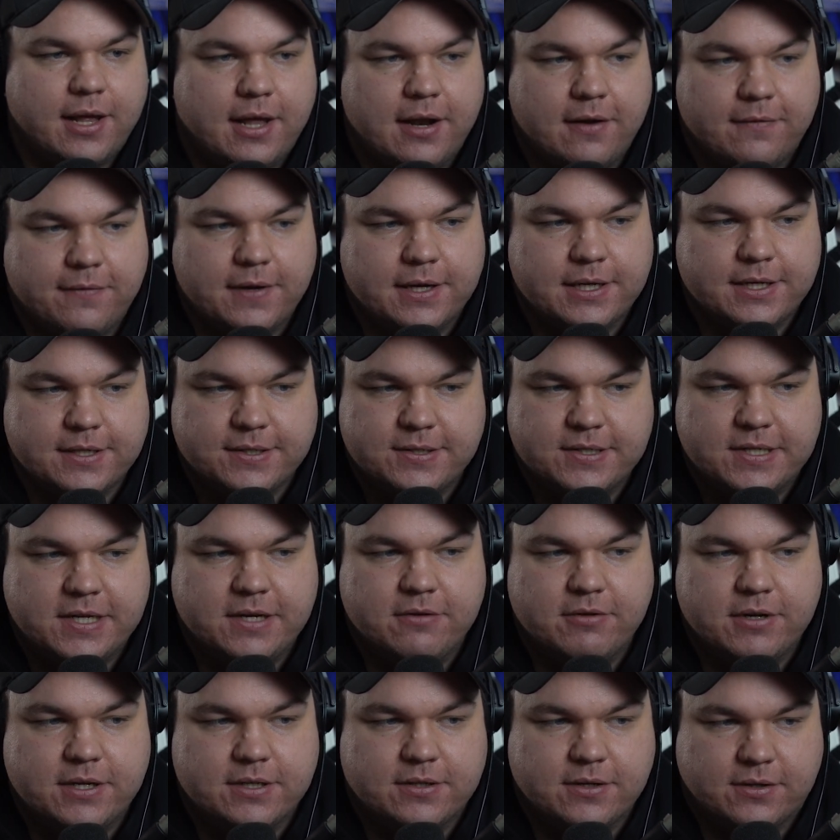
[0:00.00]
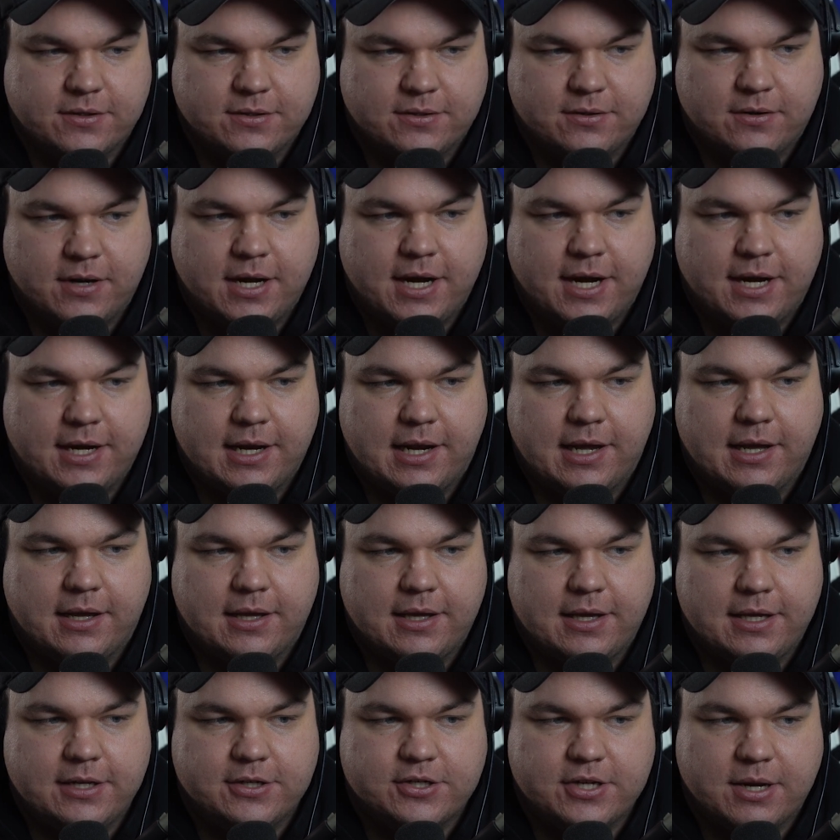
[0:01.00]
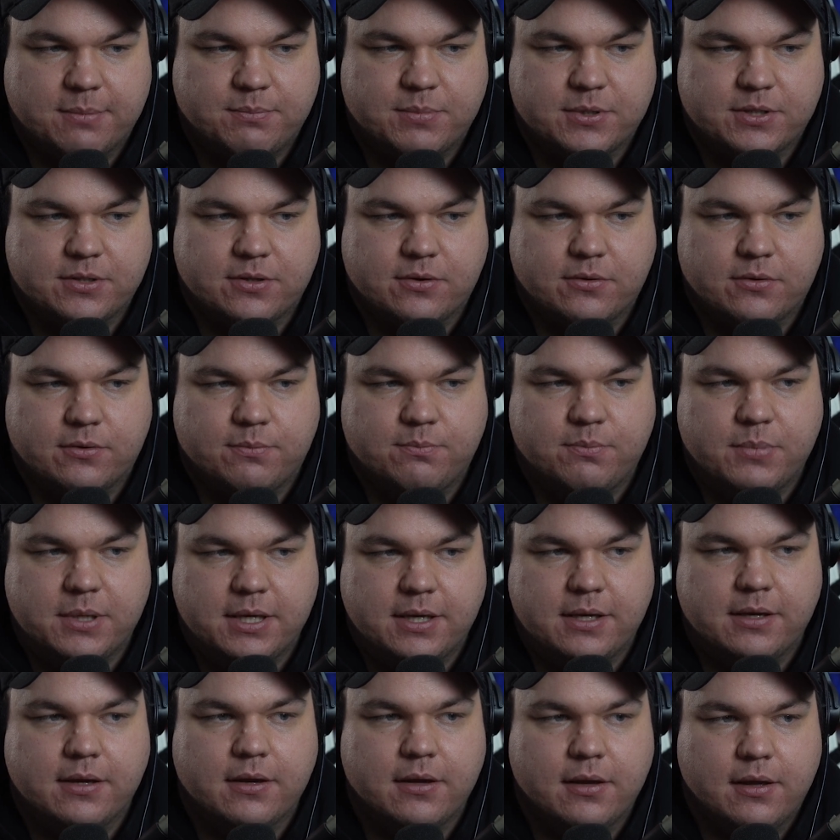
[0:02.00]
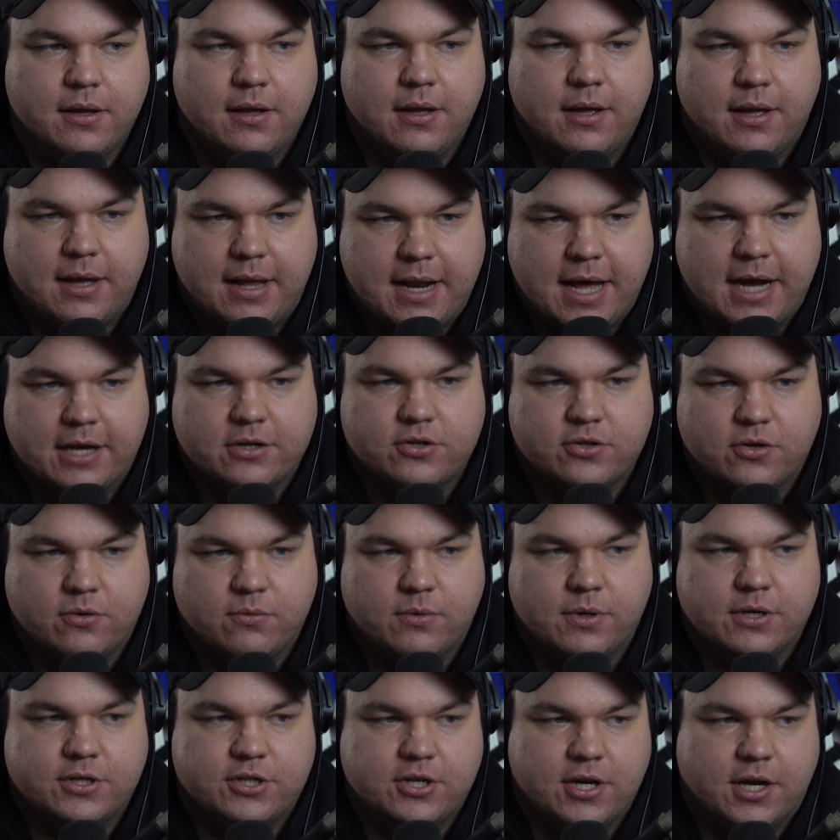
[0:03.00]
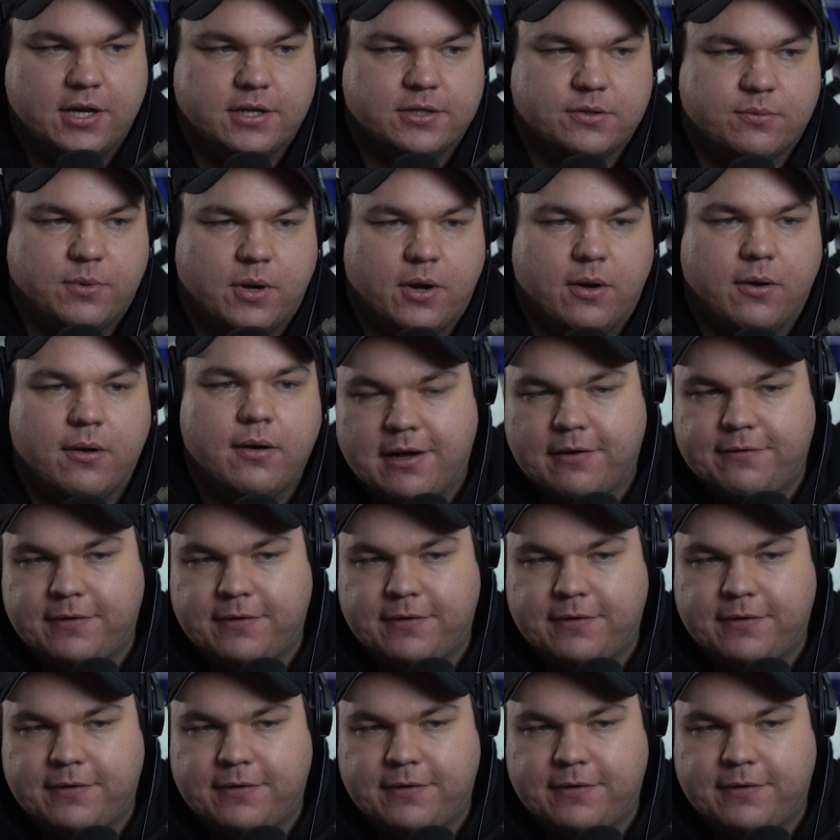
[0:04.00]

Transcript: And I think this series also had like each episode be an actual one shot as well.